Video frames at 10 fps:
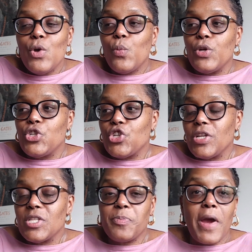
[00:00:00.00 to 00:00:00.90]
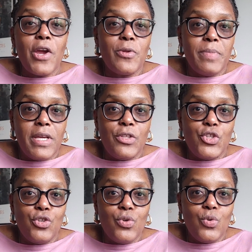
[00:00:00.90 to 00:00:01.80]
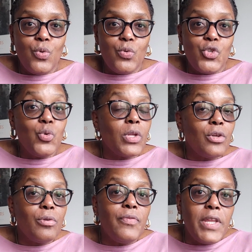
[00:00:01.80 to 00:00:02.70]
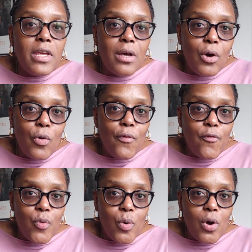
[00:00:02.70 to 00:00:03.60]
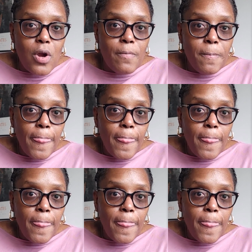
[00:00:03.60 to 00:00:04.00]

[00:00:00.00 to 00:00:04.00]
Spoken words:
which inspired me to do a little video for